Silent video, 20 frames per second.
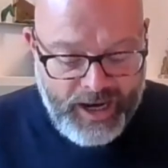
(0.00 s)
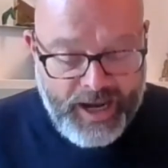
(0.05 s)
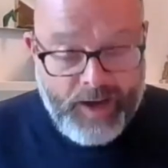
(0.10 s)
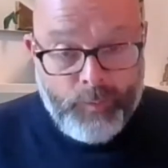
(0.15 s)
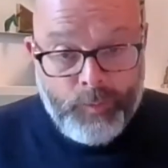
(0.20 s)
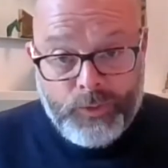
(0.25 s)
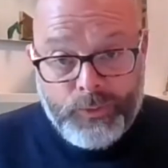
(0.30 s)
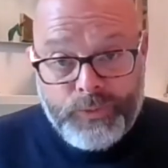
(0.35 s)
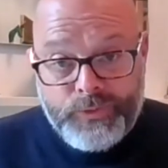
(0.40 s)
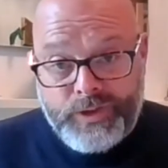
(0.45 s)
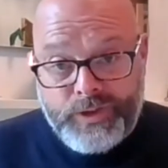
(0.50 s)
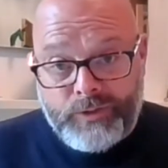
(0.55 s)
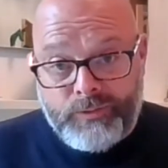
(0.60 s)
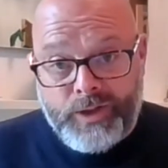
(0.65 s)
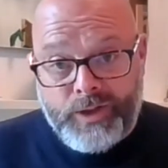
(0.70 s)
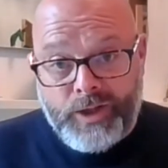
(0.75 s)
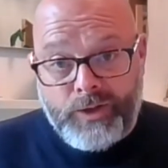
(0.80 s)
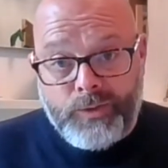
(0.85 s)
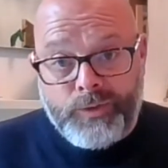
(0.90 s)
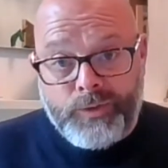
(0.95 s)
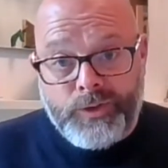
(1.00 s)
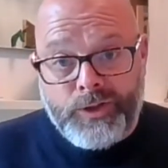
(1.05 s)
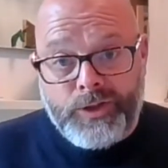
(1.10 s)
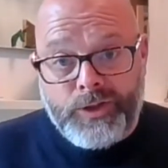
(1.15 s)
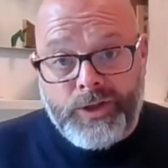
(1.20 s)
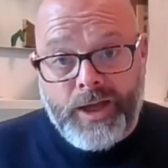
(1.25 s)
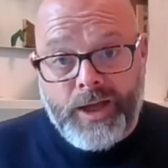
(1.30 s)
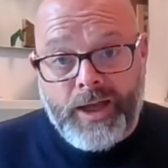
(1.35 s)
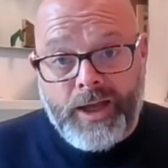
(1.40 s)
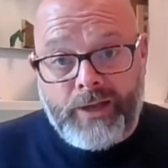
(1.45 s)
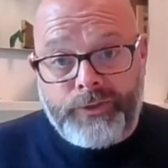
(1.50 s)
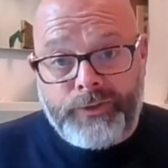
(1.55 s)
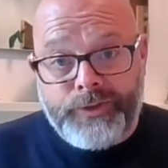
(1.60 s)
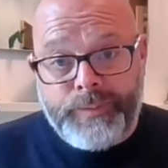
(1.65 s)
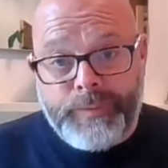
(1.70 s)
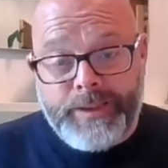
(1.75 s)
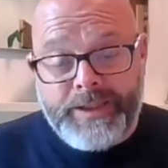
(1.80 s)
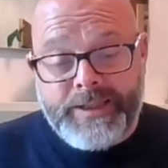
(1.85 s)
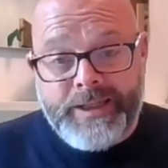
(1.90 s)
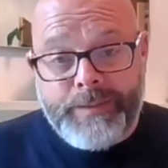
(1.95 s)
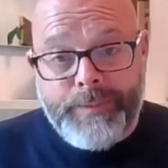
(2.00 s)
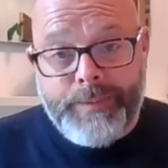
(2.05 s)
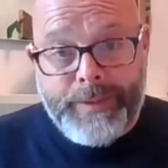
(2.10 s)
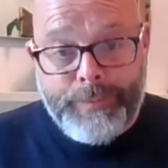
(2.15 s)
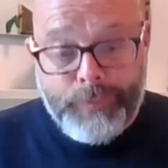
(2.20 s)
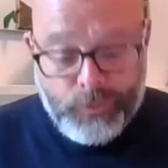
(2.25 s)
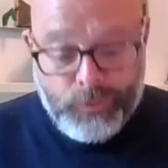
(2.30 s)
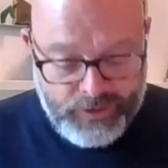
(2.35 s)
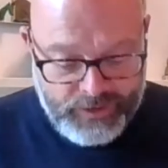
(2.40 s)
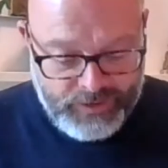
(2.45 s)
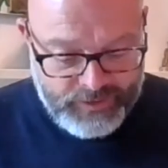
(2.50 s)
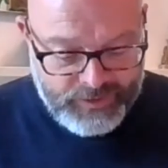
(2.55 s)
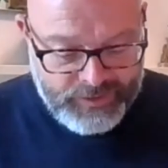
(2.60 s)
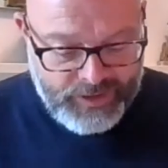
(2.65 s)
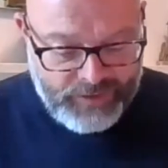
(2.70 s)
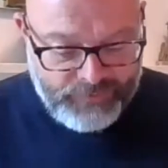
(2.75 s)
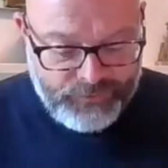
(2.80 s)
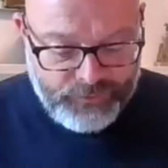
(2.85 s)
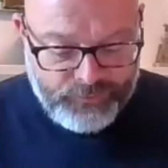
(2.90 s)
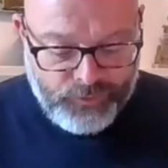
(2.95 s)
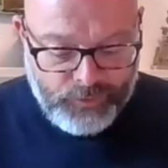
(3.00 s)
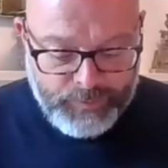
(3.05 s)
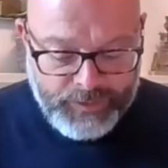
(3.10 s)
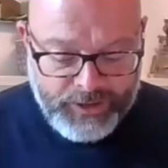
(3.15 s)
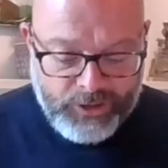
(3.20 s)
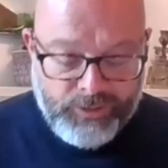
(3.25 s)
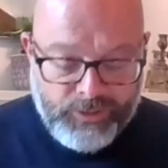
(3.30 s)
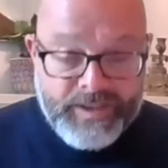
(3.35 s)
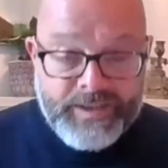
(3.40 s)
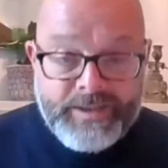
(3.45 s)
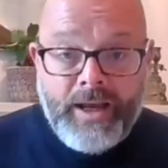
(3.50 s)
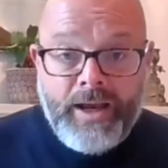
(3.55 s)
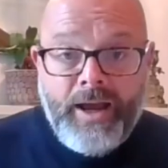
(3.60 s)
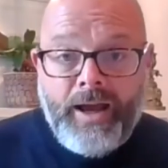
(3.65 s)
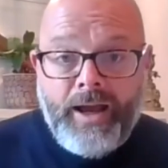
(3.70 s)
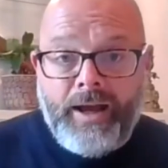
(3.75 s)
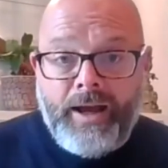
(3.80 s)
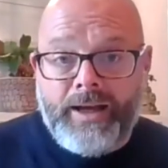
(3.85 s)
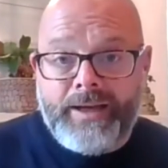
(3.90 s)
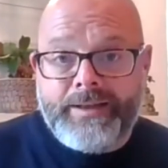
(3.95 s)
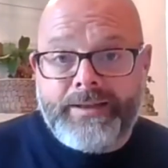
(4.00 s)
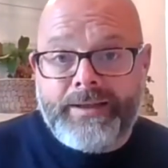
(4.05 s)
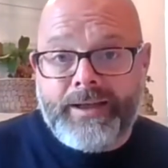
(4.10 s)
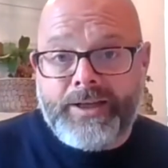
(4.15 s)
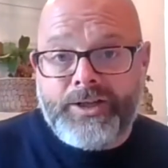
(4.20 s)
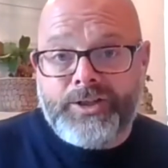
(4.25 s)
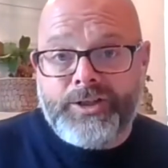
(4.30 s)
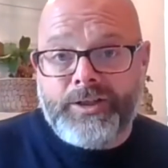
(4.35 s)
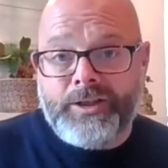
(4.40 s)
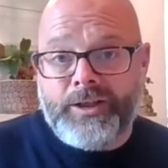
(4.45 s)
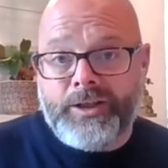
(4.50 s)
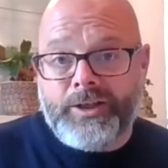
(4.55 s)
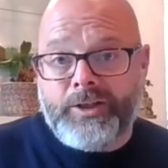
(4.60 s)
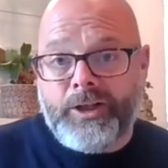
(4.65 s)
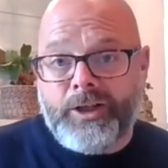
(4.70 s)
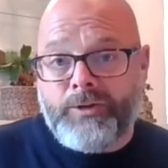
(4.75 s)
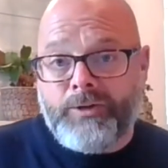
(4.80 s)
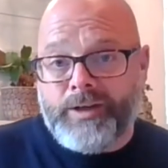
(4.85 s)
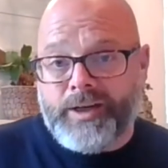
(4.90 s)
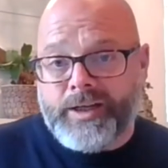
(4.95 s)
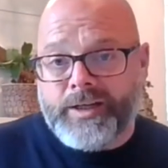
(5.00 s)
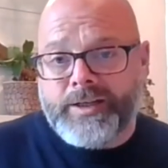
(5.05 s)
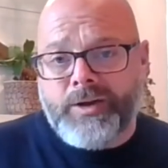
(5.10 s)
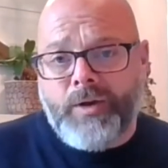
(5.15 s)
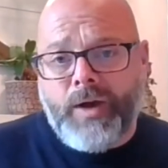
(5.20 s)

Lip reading: And we also know that LGBT people can suffer from increased isolation and loneliness.